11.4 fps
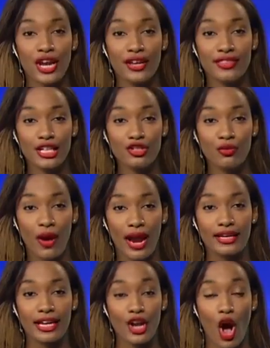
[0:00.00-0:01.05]
That's
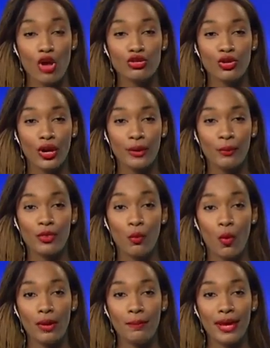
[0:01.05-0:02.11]
right. It all started with
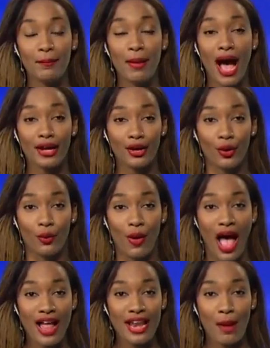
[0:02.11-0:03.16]
one big
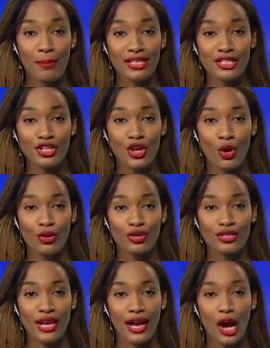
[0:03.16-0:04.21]
pothole. Now business
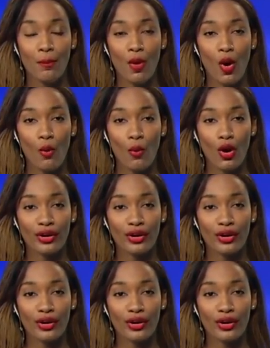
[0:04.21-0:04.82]
owners saying a boil water